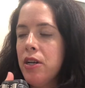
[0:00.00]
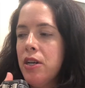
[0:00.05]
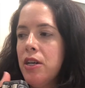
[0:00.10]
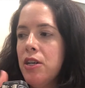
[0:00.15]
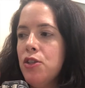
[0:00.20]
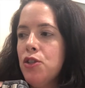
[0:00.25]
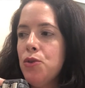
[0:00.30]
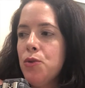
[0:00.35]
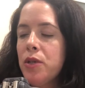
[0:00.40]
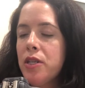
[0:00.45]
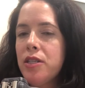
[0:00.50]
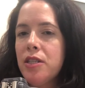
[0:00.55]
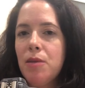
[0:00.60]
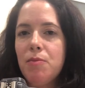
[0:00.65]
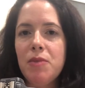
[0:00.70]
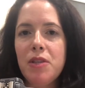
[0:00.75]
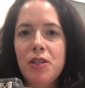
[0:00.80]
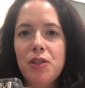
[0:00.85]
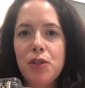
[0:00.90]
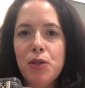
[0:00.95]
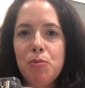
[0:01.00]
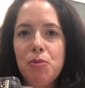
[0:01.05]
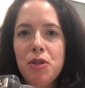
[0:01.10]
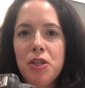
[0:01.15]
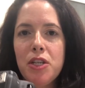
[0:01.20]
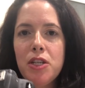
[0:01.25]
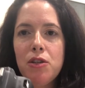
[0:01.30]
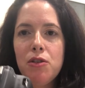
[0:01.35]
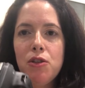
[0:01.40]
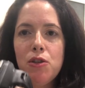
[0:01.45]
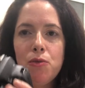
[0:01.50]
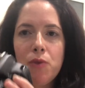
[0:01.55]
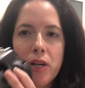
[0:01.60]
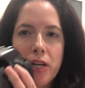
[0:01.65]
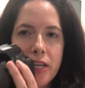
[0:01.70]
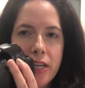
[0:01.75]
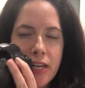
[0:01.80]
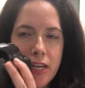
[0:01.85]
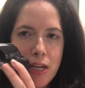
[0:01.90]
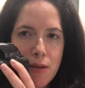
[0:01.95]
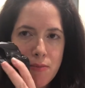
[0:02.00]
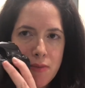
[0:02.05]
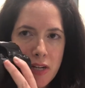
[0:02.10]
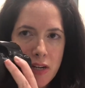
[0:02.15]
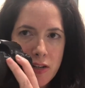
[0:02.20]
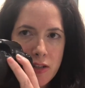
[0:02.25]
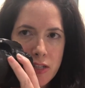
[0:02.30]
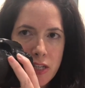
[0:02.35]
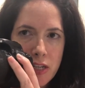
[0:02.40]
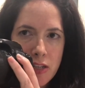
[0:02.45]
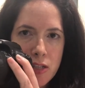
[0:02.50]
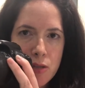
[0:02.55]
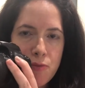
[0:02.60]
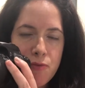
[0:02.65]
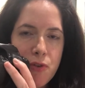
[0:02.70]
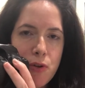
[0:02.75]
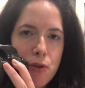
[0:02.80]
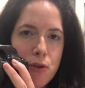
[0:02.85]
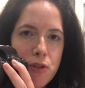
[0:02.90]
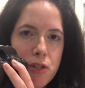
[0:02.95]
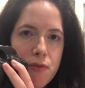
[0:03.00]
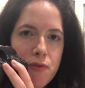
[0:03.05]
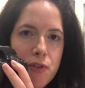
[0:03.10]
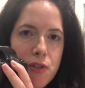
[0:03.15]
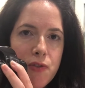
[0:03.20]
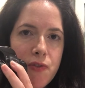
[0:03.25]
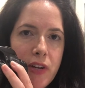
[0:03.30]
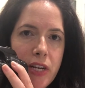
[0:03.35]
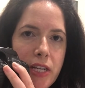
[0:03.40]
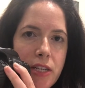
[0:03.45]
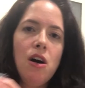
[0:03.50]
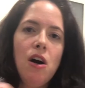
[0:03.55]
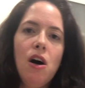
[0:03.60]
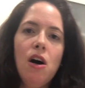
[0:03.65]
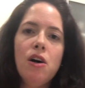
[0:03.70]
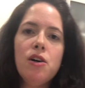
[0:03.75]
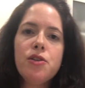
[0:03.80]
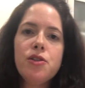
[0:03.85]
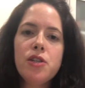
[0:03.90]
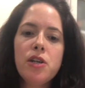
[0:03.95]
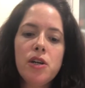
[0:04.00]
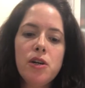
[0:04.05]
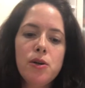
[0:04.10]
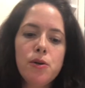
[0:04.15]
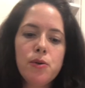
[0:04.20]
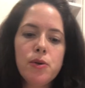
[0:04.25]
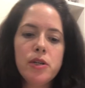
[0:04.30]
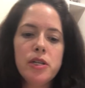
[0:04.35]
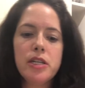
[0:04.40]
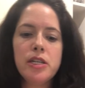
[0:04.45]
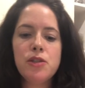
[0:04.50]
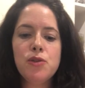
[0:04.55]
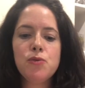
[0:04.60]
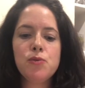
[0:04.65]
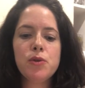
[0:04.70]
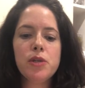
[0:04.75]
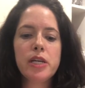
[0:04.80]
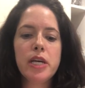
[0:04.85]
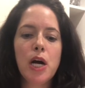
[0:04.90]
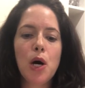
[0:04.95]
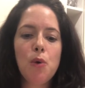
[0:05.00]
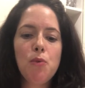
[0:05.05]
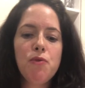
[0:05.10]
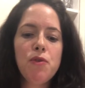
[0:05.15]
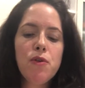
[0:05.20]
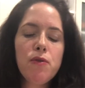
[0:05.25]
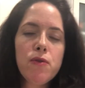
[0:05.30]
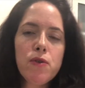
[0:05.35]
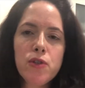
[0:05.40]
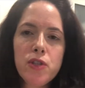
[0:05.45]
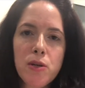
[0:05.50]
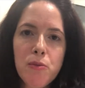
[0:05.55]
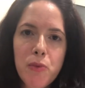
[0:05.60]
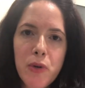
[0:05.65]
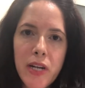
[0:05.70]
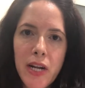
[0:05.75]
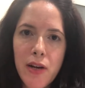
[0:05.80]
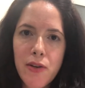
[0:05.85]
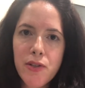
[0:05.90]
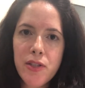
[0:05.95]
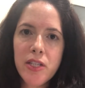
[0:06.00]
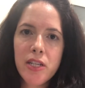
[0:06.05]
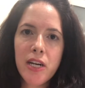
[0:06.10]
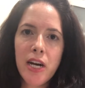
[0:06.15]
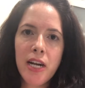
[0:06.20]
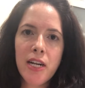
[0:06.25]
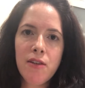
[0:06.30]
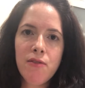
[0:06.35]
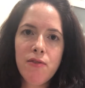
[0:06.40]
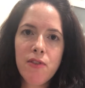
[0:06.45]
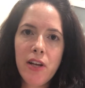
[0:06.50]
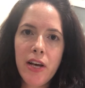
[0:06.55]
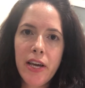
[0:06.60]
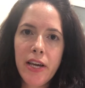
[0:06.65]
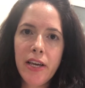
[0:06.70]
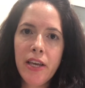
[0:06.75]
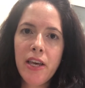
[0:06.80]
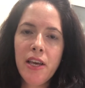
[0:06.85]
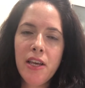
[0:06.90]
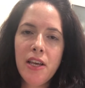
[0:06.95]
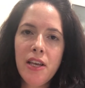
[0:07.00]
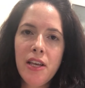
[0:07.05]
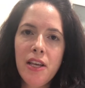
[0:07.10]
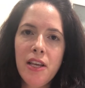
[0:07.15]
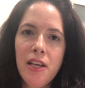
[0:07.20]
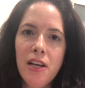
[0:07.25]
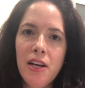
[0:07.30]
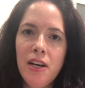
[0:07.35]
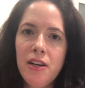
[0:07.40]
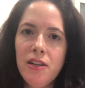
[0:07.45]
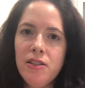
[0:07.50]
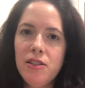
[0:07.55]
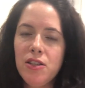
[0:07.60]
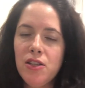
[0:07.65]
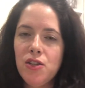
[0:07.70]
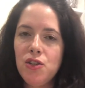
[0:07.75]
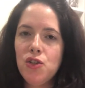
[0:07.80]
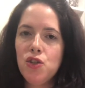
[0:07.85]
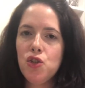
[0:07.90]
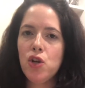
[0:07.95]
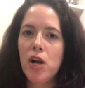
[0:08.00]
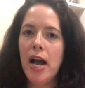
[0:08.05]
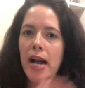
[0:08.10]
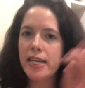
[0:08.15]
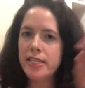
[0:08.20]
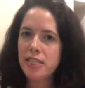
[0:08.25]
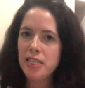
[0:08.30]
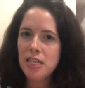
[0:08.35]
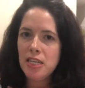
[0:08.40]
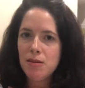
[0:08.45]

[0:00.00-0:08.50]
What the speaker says: doing something super cute, you want to get up there and take some photos of his face. Also, it's really helpful for someone else to kind of like distract him